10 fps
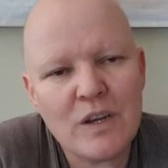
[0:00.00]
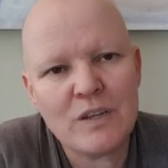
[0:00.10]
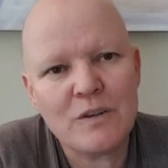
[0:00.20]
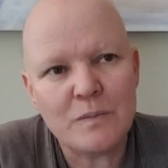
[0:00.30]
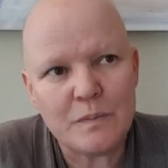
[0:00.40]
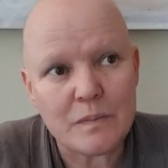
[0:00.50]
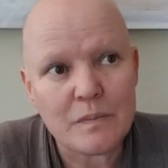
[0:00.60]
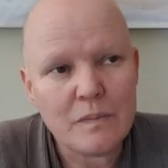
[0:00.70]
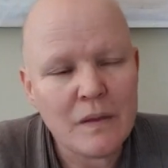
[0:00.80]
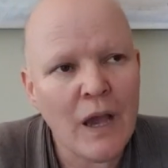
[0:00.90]
who's got,
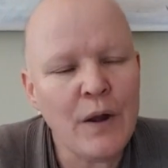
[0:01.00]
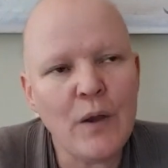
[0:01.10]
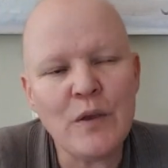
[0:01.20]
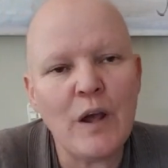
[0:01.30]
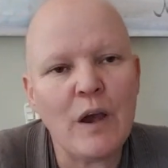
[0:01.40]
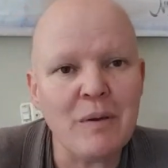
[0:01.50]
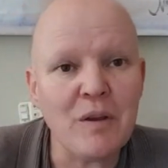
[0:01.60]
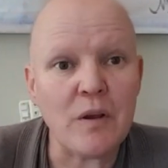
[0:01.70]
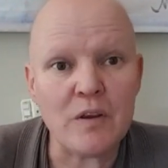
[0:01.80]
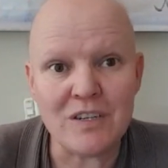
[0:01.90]
I know,
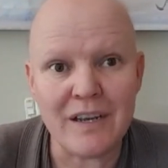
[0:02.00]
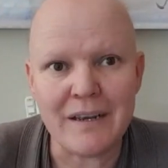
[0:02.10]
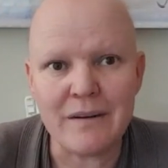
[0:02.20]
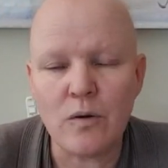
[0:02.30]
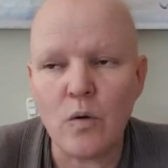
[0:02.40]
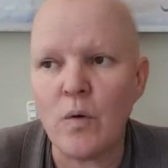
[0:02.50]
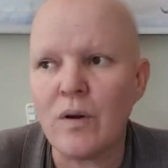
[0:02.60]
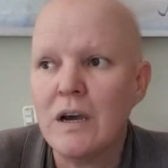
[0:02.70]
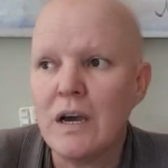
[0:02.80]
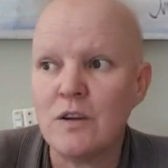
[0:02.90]
I'm a crocheter,
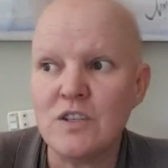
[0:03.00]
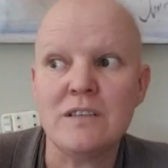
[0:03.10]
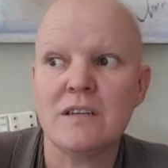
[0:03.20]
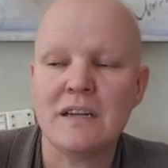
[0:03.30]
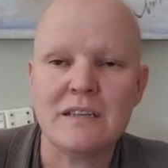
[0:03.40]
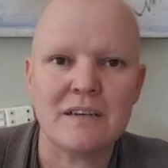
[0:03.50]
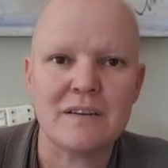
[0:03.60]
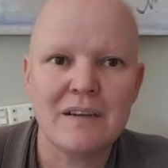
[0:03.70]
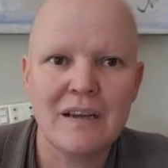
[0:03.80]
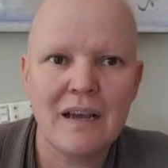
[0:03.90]
or oh, she's a
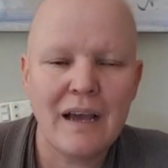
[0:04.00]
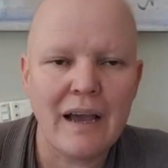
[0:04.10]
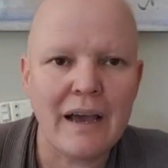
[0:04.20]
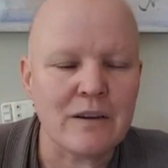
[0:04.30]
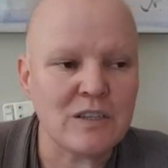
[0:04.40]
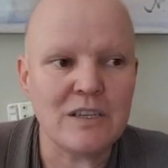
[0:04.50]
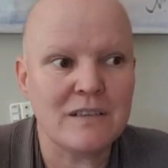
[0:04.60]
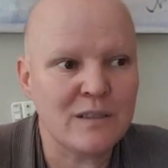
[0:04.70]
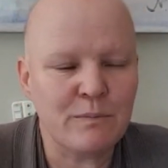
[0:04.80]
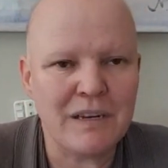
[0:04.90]
knitter, oh,
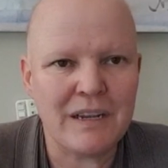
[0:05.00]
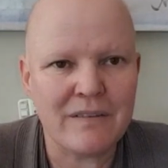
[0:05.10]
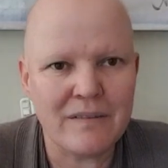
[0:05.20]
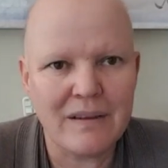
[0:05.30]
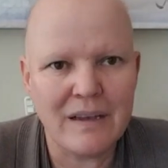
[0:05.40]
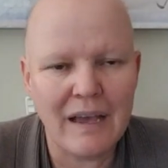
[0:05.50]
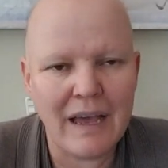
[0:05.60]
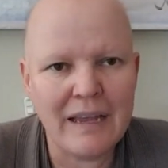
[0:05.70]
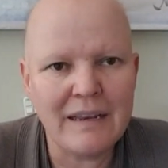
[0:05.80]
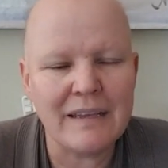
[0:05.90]
she's a spinner.
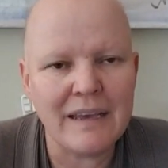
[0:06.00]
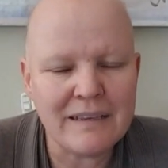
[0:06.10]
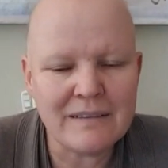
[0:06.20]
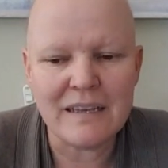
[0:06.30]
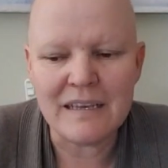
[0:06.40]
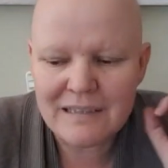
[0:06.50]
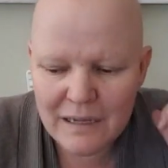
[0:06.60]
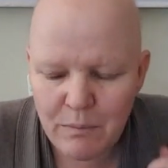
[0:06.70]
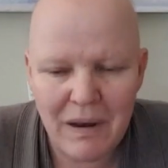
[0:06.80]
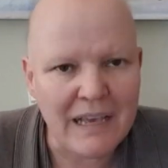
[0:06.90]
And yes, there
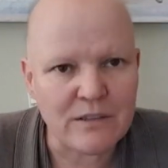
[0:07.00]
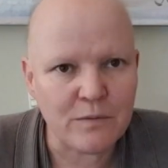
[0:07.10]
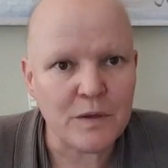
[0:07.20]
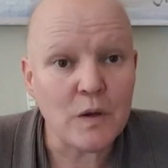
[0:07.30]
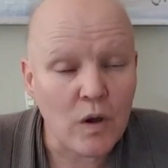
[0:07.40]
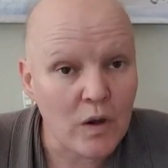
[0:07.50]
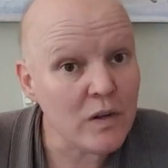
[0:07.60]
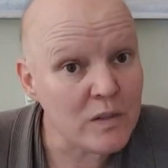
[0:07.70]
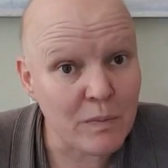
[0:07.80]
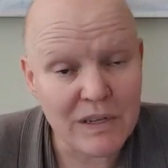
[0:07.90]
is that place of you
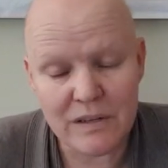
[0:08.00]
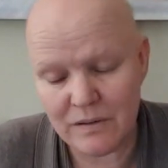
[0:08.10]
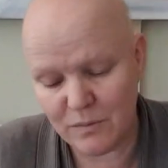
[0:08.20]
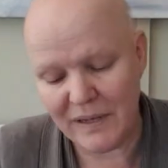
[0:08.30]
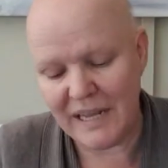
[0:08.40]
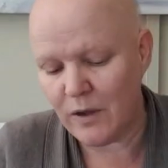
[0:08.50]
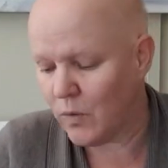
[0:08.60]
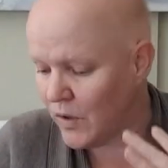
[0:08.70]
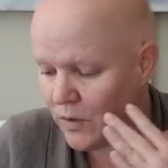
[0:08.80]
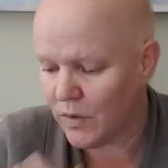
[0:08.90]
are
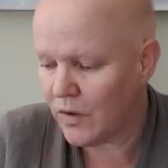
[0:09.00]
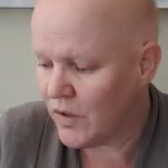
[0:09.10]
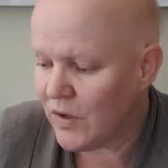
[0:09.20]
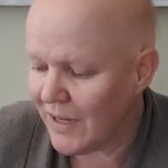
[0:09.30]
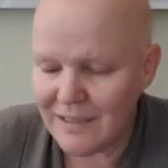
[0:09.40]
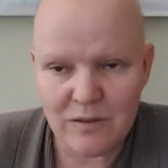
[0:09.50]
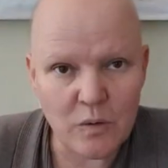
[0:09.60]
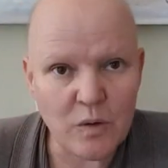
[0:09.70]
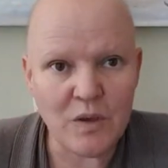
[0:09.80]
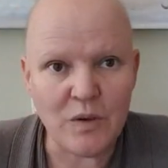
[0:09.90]
spinning, or you
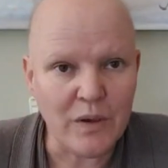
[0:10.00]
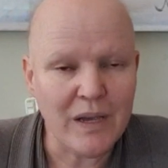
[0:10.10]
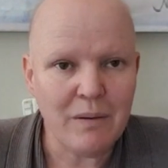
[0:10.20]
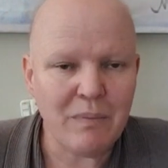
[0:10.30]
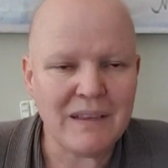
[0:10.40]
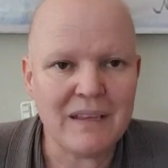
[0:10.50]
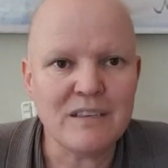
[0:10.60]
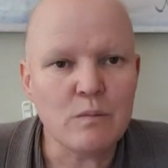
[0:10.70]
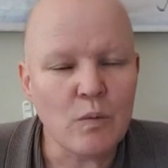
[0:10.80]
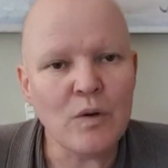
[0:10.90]
knit, or you, but
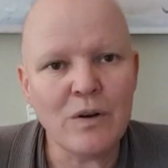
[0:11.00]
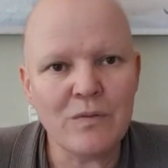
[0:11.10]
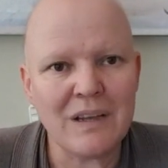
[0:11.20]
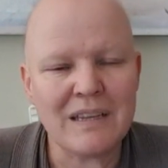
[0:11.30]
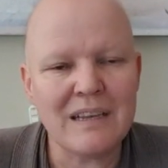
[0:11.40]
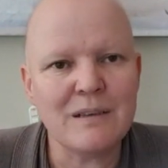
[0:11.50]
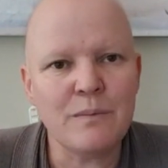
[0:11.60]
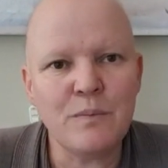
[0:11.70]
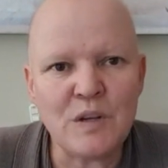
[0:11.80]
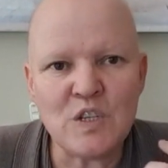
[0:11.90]
there's more of that.
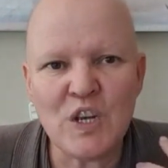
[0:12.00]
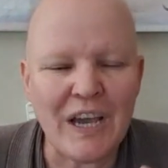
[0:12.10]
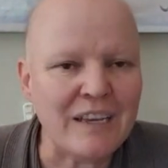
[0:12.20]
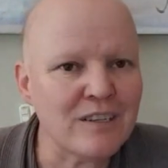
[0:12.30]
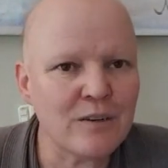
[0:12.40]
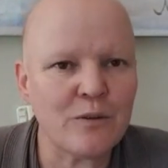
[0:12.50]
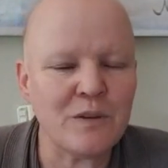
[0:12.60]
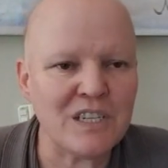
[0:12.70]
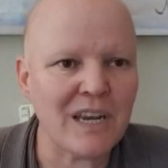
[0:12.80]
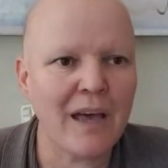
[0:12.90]
There's appreciation
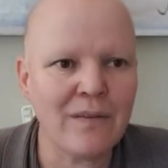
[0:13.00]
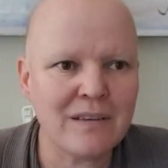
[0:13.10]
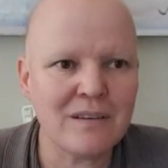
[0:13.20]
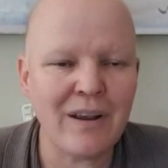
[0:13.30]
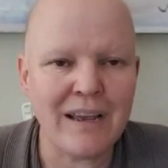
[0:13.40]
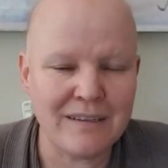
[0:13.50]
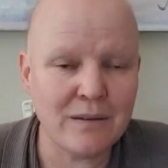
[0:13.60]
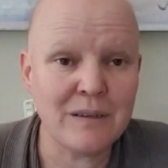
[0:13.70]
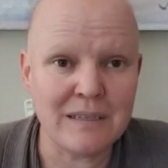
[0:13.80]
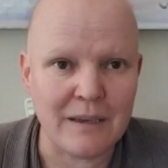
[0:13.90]
of each other's
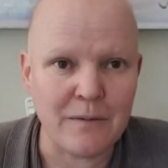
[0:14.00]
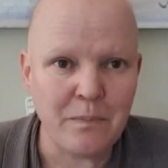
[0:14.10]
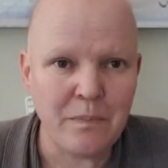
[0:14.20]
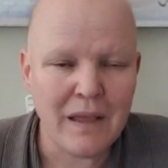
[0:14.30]
creativity.